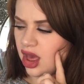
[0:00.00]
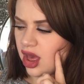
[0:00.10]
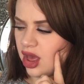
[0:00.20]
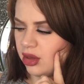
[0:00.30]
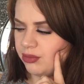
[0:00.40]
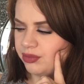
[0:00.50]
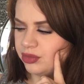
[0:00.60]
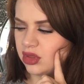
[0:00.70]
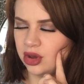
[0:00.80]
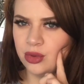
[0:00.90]
I
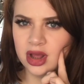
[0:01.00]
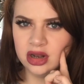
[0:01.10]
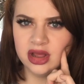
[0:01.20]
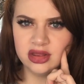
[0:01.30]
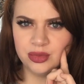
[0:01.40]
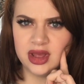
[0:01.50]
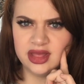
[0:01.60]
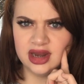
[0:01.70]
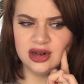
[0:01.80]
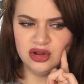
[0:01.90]
quite liked the way
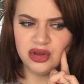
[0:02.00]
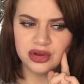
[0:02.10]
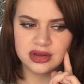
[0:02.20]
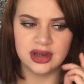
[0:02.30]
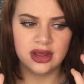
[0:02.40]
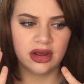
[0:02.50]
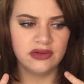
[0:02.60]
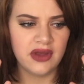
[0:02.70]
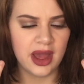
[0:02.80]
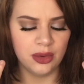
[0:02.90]
that it looked, and it kind
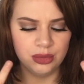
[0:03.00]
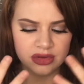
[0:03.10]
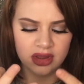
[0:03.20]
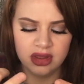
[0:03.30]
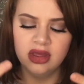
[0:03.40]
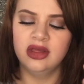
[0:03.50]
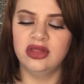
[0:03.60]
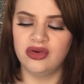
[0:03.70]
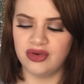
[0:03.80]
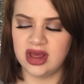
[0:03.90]
of helped
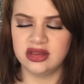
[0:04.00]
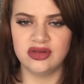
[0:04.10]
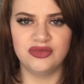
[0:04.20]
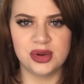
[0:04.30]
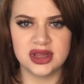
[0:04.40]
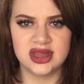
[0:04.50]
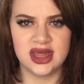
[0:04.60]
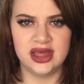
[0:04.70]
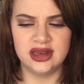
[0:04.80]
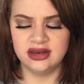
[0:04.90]
the rest of my
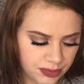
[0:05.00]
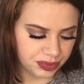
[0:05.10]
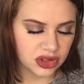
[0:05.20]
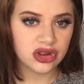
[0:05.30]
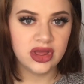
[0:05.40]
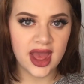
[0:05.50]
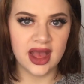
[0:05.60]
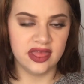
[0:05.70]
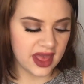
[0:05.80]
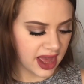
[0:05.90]
skin. So
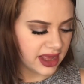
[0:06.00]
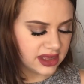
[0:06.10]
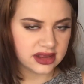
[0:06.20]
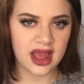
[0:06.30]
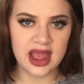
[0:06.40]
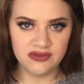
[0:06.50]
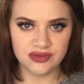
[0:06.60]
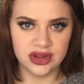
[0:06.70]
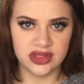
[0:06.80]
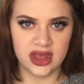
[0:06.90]
yeah, that is
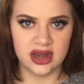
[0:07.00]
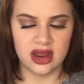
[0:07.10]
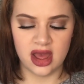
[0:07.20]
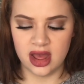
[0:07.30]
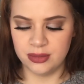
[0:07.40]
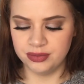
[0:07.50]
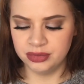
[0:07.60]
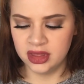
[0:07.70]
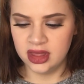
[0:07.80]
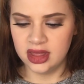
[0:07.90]
everything.
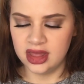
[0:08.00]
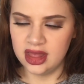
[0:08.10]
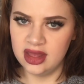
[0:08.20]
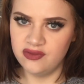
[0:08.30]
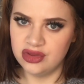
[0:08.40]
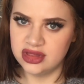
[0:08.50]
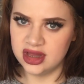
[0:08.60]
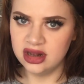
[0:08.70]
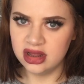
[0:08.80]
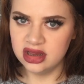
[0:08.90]
If you
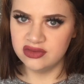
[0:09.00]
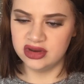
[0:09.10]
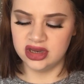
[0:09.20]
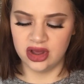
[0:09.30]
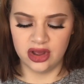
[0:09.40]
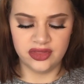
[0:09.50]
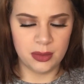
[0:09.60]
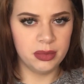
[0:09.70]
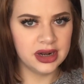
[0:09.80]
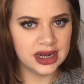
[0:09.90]
did like this video,
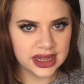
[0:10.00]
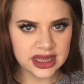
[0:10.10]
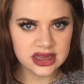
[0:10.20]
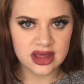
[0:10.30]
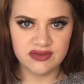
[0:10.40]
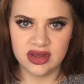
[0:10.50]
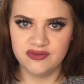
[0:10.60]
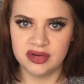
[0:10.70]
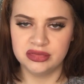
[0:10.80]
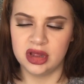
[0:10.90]
then please give it a
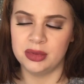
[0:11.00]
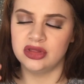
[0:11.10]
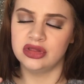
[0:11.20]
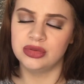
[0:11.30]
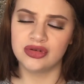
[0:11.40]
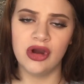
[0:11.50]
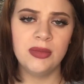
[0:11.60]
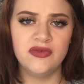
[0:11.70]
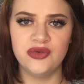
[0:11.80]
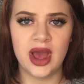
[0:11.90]
thumbs up and
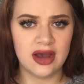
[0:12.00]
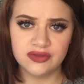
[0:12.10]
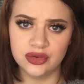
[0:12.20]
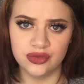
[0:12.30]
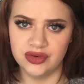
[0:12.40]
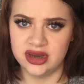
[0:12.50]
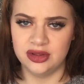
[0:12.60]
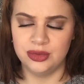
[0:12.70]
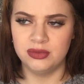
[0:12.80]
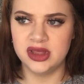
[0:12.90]
subscribe if you haven't already.
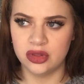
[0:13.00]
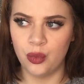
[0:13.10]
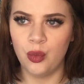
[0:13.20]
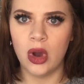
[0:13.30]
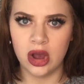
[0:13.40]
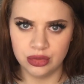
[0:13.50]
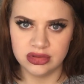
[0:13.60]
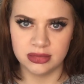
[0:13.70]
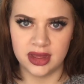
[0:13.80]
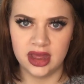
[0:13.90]
It would mean the world
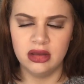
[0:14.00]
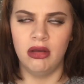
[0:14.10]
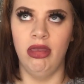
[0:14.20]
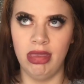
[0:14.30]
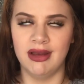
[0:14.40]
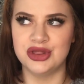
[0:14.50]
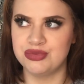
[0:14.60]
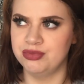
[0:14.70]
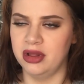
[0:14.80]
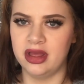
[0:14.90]
to me. But I just
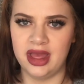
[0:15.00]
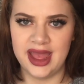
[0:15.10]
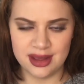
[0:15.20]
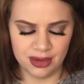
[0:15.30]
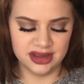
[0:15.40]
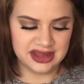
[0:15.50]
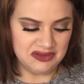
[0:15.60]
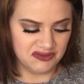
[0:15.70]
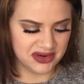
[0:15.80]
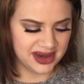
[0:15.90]
like hit
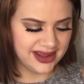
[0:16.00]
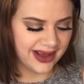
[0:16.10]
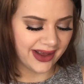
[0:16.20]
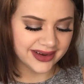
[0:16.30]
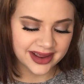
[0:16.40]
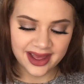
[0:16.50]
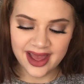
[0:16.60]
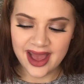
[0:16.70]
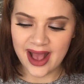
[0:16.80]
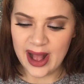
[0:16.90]
myself really hard.
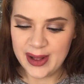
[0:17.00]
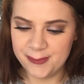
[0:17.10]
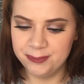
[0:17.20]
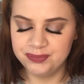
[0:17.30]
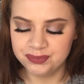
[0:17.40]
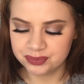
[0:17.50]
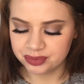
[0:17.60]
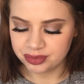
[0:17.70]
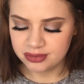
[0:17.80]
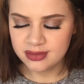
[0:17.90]
And
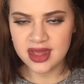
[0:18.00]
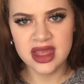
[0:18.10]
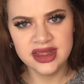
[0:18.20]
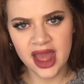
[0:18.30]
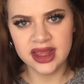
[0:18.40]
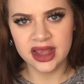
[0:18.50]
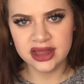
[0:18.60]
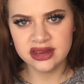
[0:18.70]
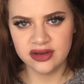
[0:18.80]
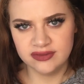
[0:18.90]
yeah, get
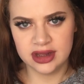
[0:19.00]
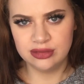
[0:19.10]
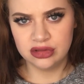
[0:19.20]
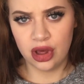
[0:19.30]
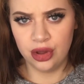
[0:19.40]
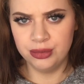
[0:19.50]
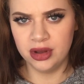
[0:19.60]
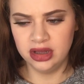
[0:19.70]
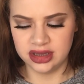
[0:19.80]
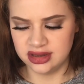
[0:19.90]
yourself down to Home
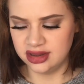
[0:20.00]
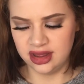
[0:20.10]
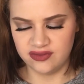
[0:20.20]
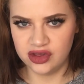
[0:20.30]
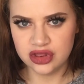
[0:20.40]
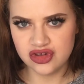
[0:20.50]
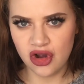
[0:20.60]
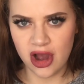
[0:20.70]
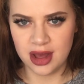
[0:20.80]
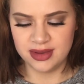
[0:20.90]
Bargains and give it a
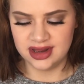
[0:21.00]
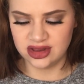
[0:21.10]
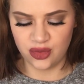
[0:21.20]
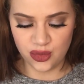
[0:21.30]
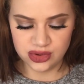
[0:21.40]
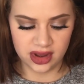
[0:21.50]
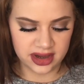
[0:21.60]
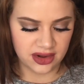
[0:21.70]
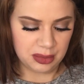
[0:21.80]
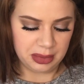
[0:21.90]
try. I mean, it's all
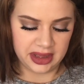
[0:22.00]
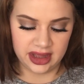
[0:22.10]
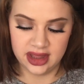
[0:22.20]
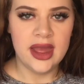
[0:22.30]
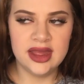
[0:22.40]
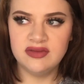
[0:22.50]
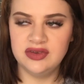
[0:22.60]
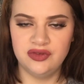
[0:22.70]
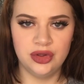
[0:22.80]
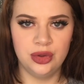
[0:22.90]
99p. Even
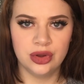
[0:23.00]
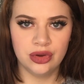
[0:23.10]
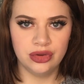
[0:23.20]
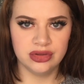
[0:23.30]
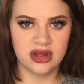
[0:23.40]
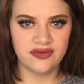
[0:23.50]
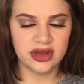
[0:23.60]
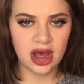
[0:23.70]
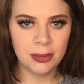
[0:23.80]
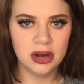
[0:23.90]
if you got yourself a
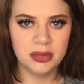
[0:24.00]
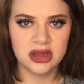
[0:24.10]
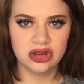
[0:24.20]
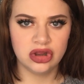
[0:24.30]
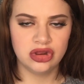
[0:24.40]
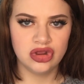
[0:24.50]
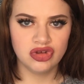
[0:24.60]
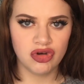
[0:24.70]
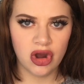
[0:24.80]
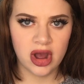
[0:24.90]
couple of bits just to
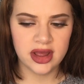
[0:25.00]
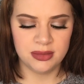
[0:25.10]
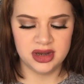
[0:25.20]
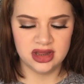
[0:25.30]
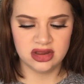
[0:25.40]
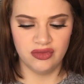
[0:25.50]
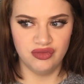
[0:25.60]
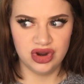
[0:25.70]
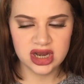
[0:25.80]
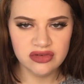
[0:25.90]
try, I mean, it's
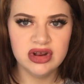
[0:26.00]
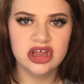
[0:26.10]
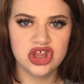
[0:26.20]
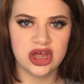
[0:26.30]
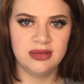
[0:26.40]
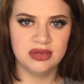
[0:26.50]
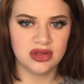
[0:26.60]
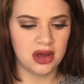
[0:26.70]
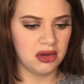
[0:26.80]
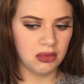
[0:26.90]
really cheap,
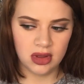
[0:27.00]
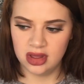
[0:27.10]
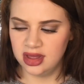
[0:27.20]
so